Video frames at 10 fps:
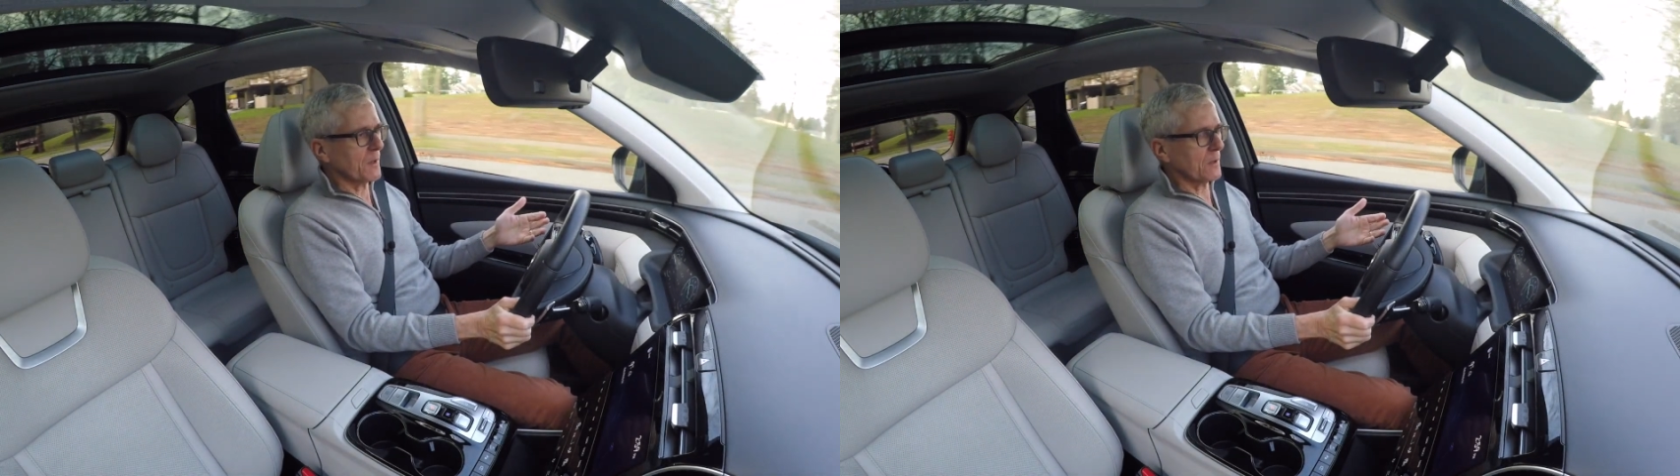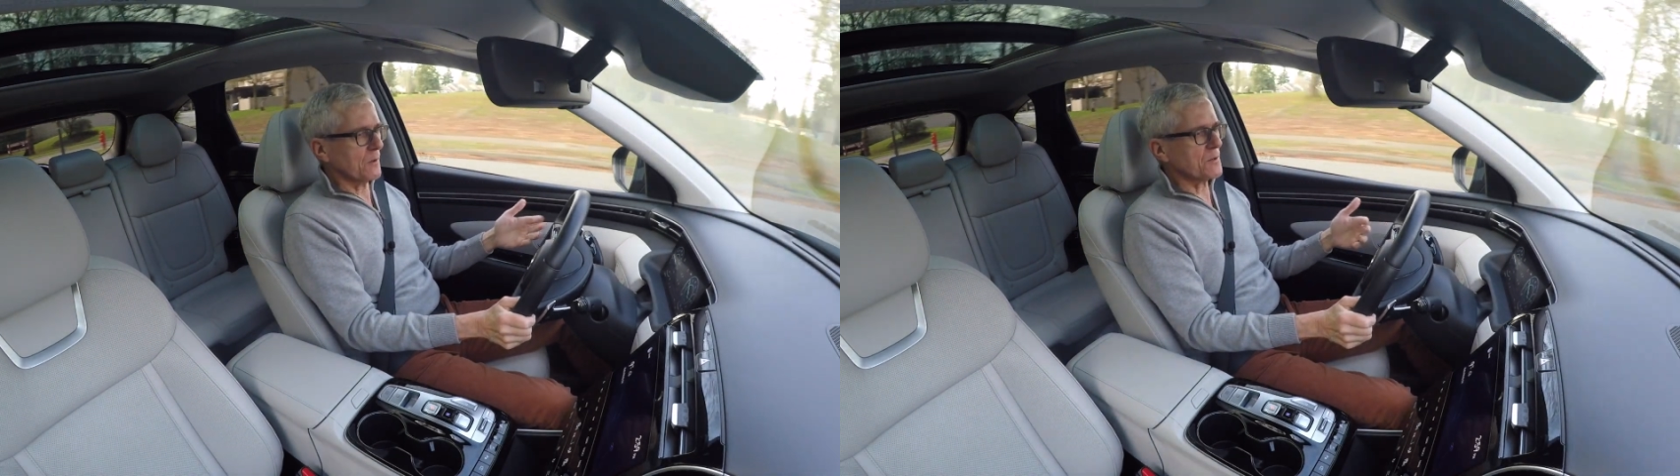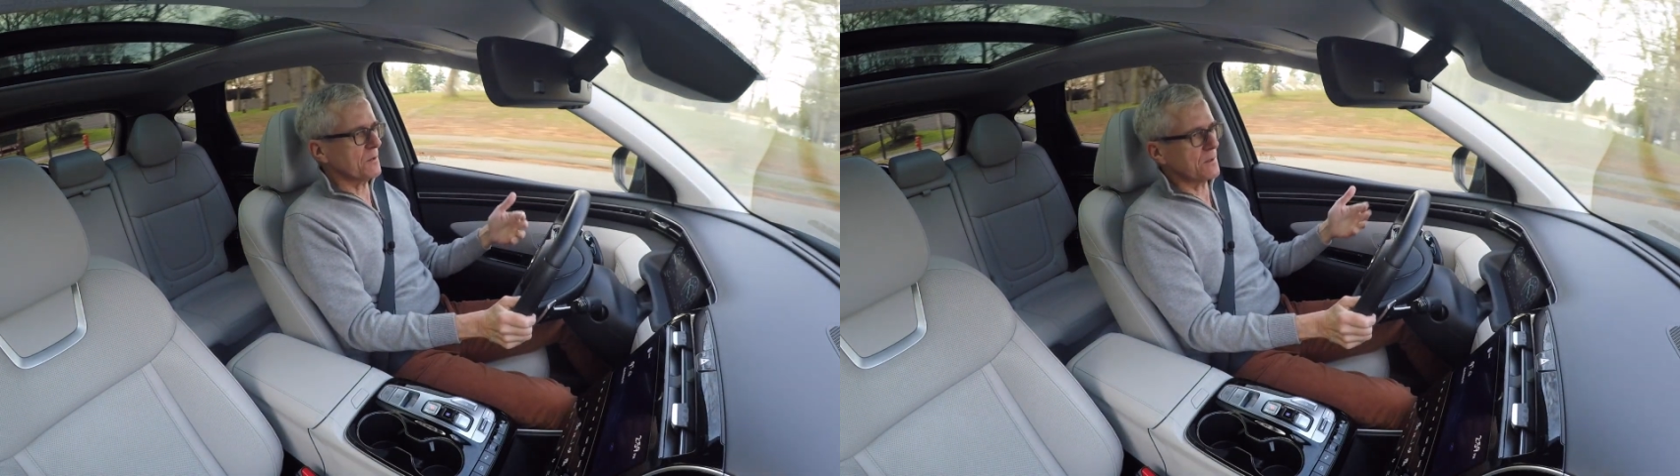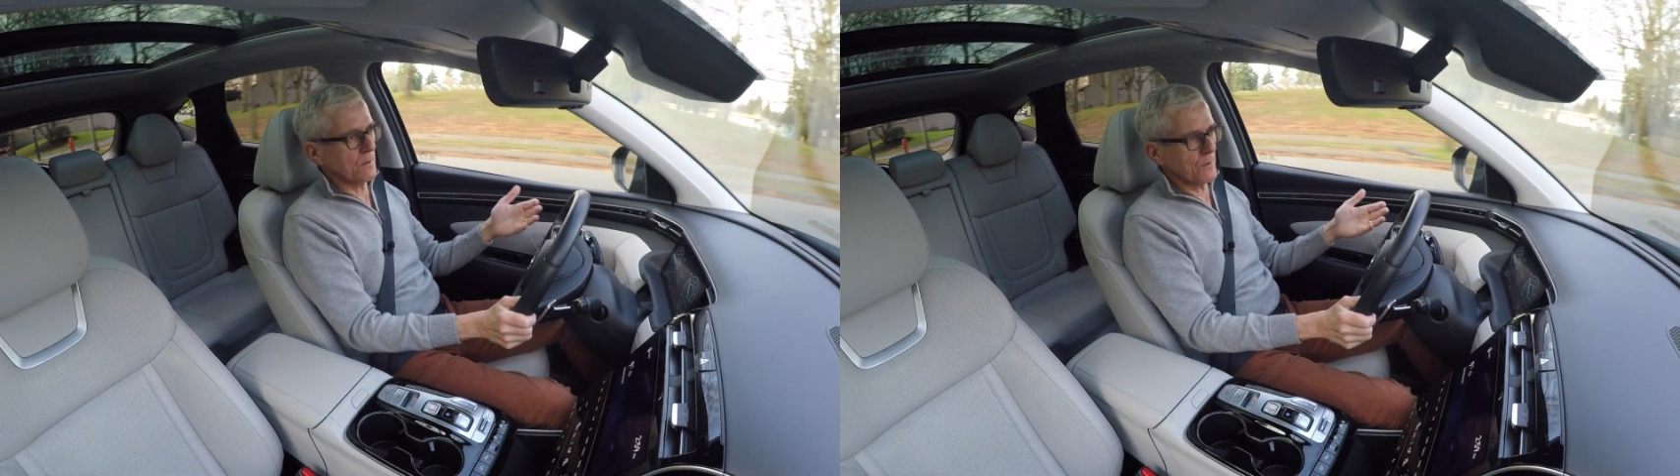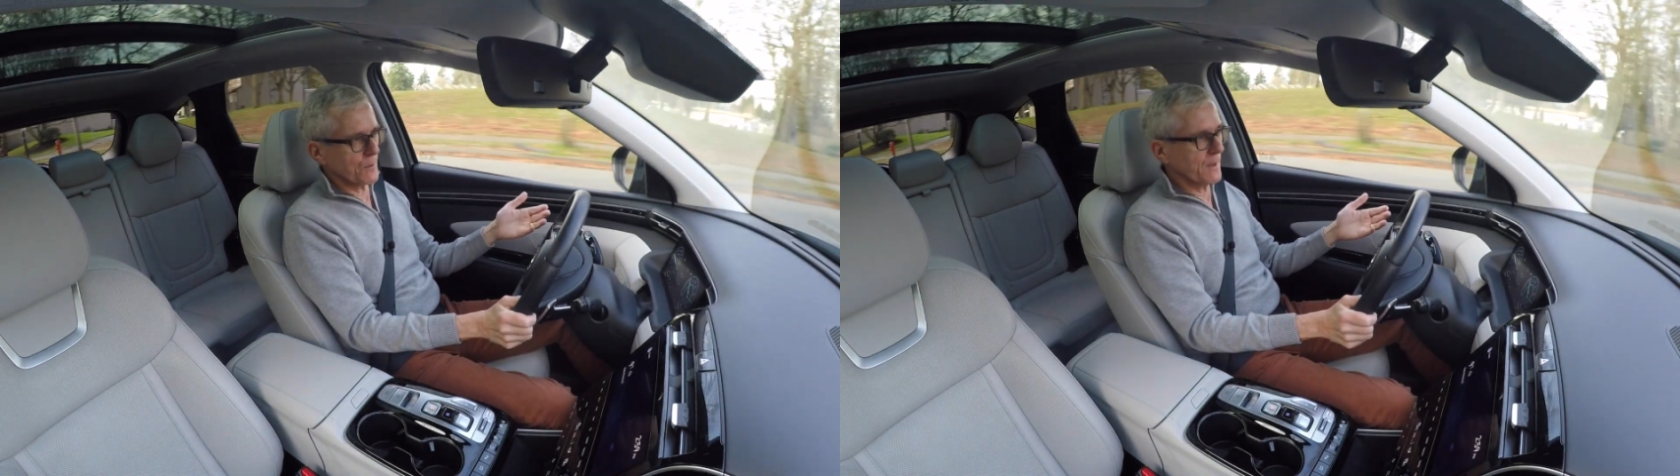closer
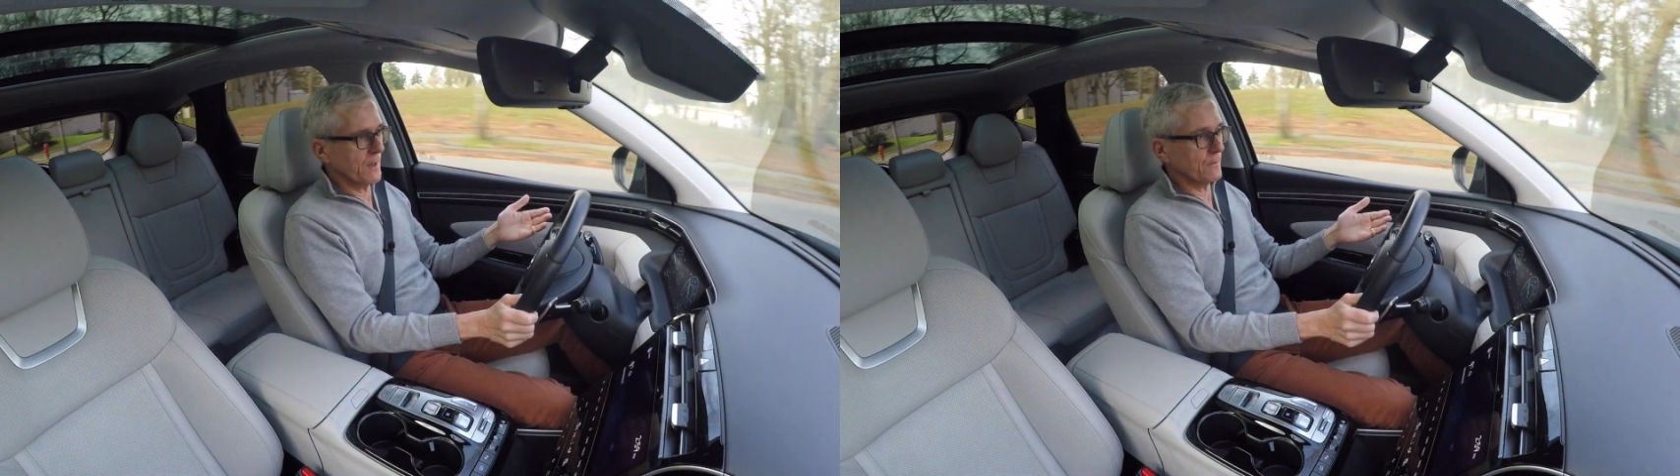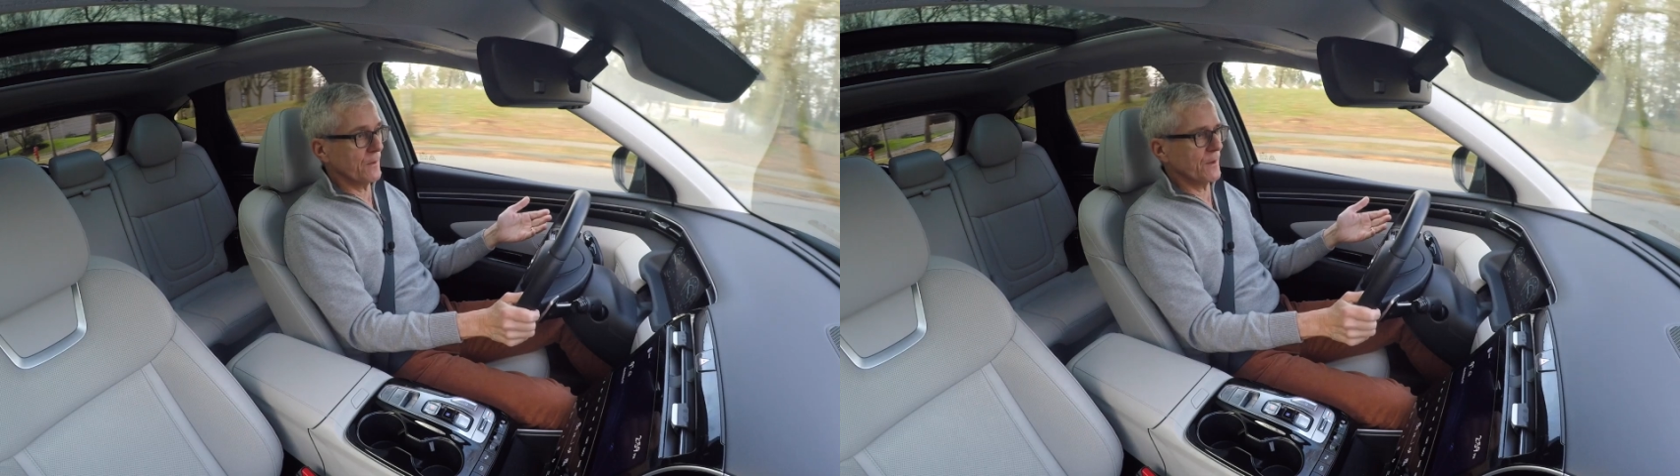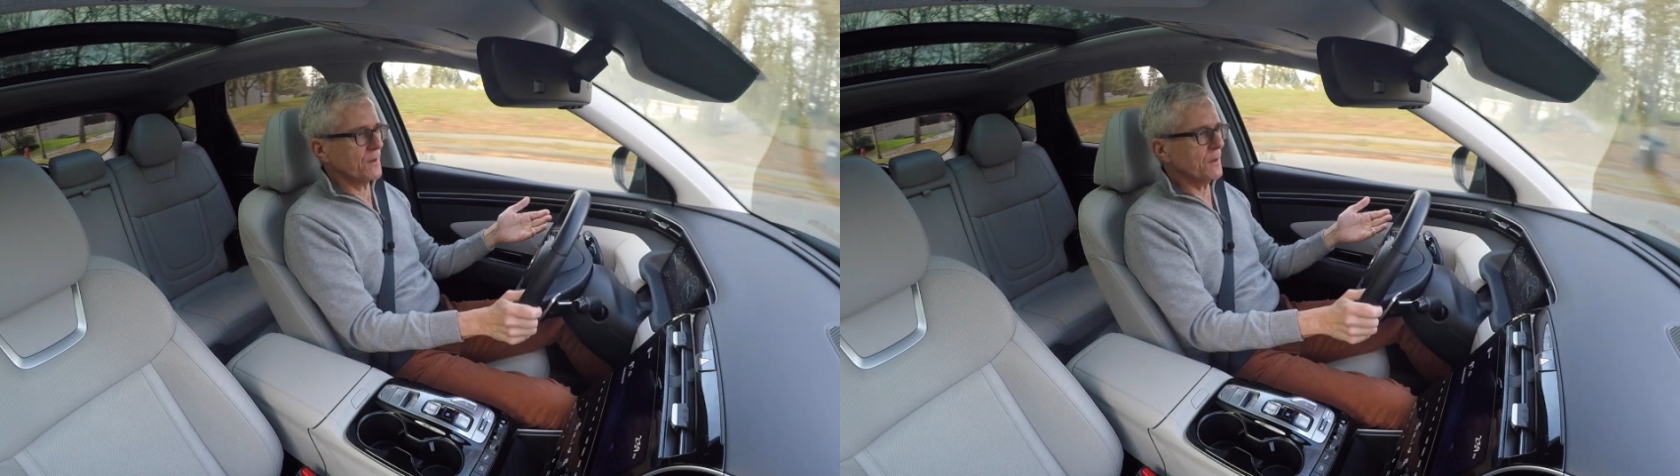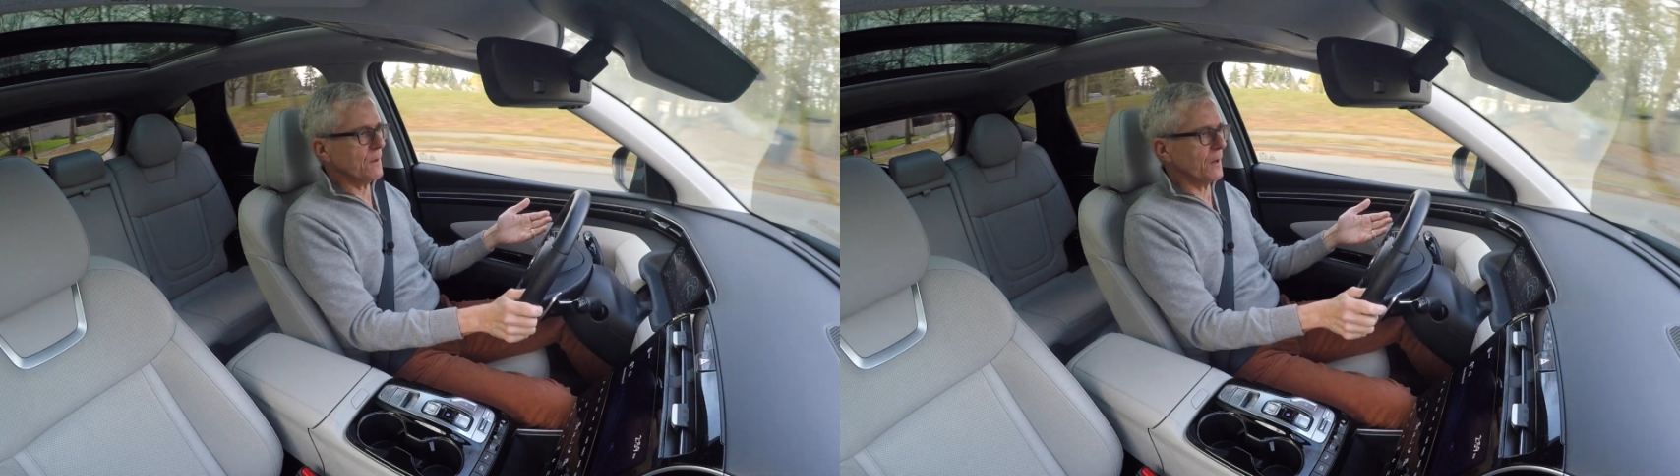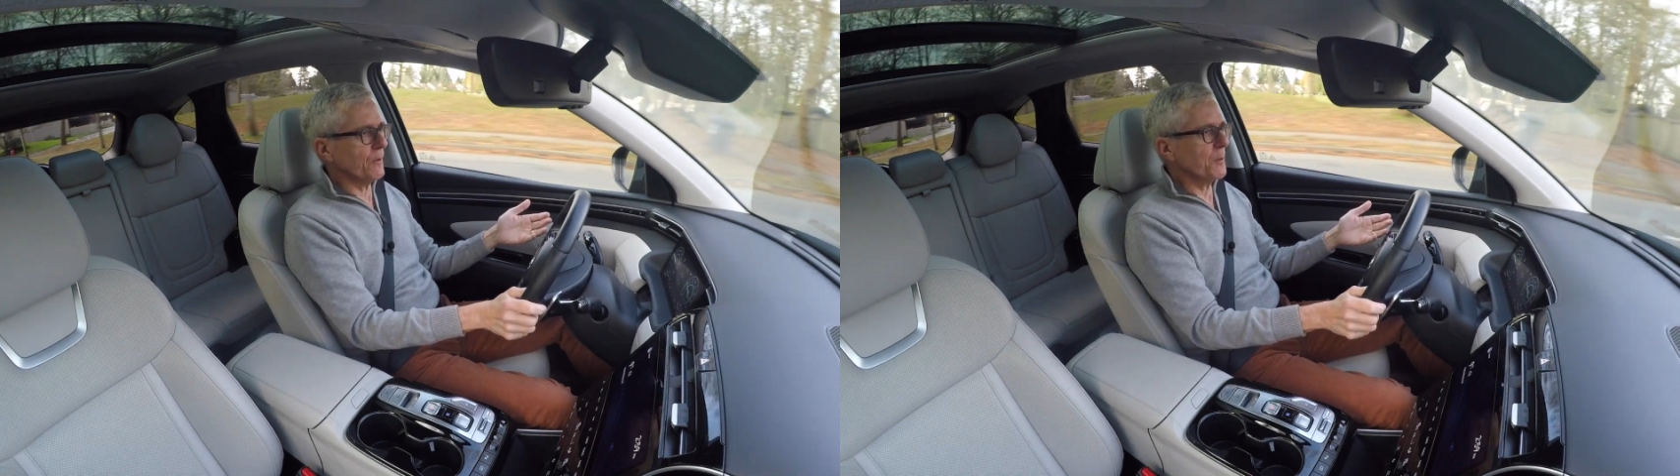to 300 than
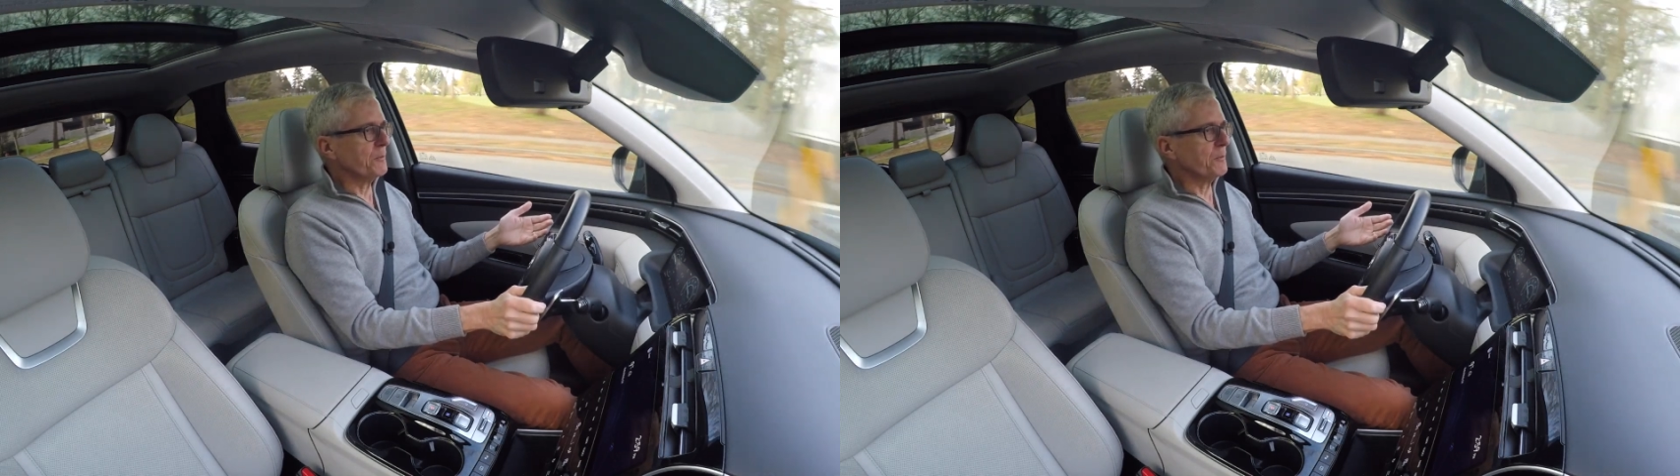200,